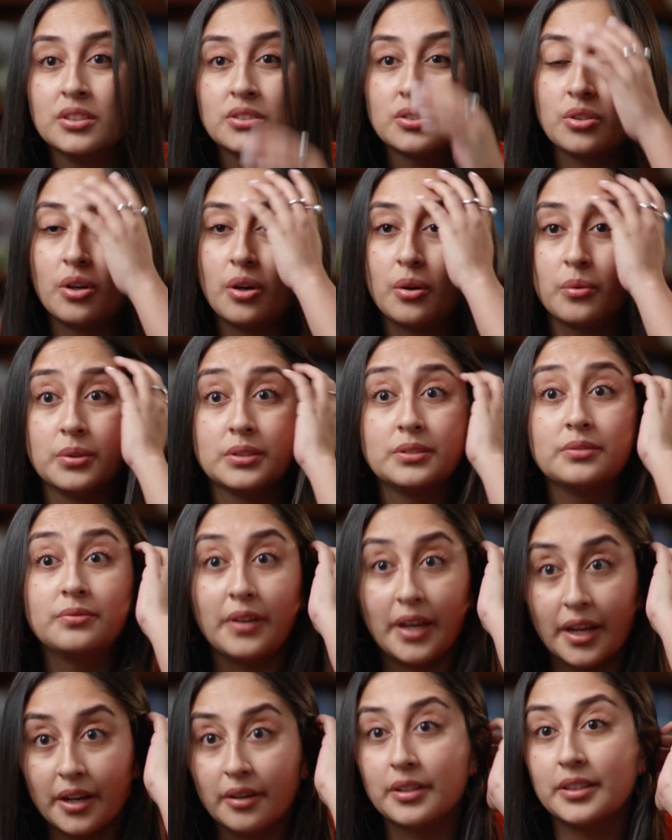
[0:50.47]
so it was
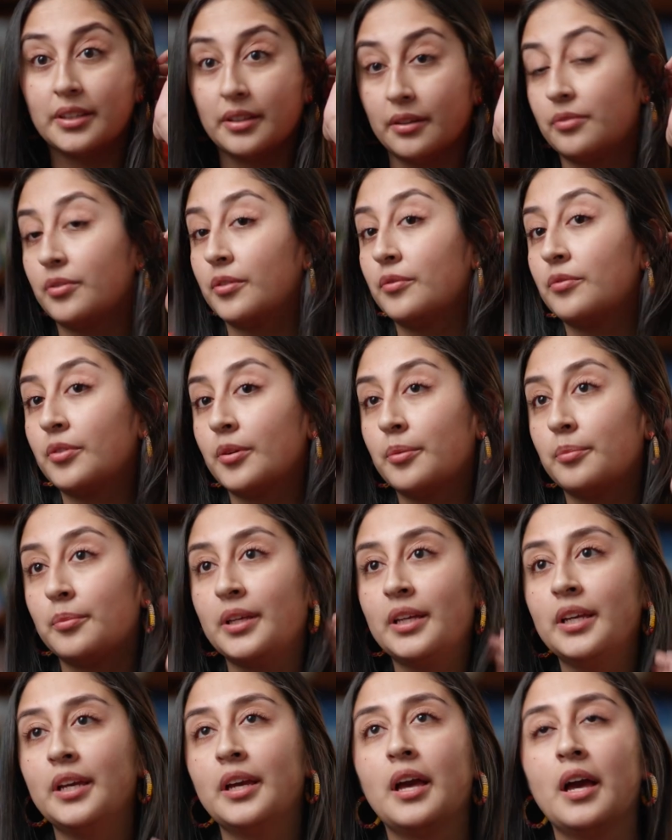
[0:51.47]
very different for
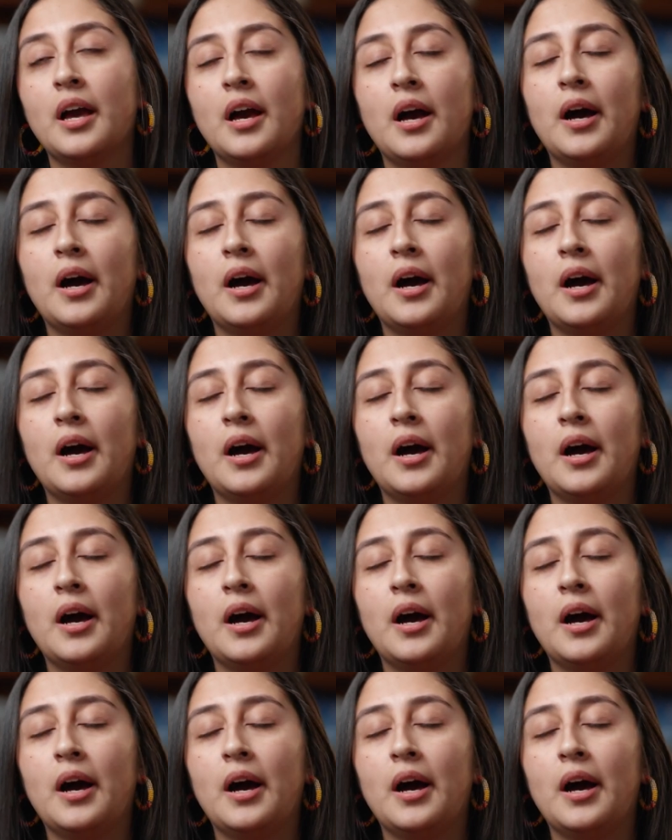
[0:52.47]
me.